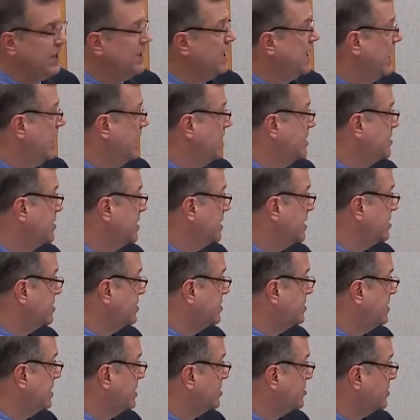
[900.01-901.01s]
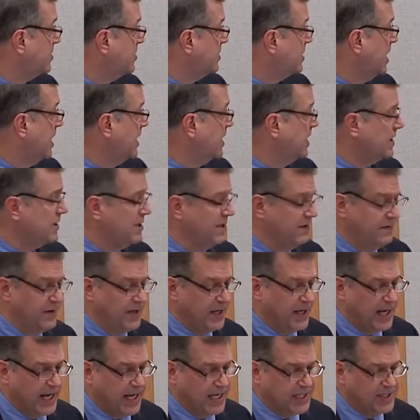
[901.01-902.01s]
pH,
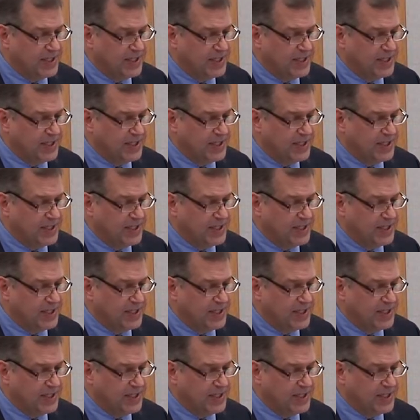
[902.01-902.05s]
productivity and